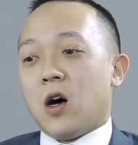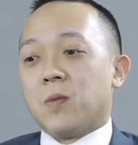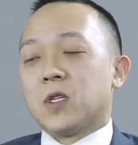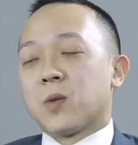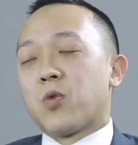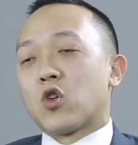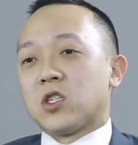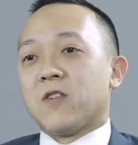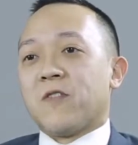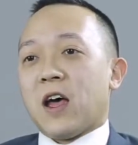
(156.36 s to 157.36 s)
It's a
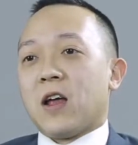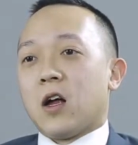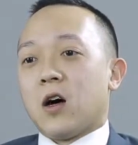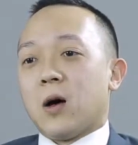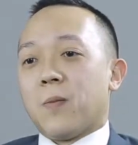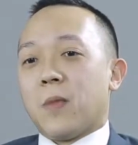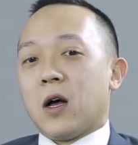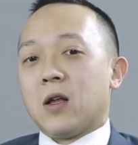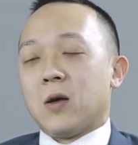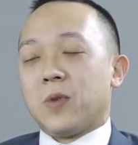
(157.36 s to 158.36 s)
portion of that.
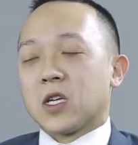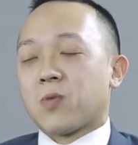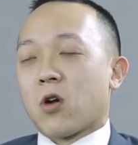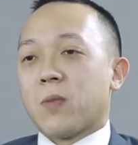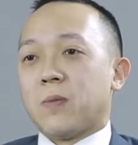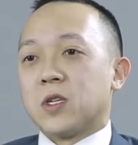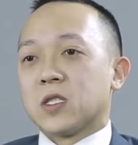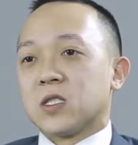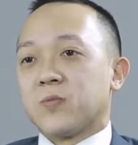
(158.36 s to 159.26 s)
A biggest part of my business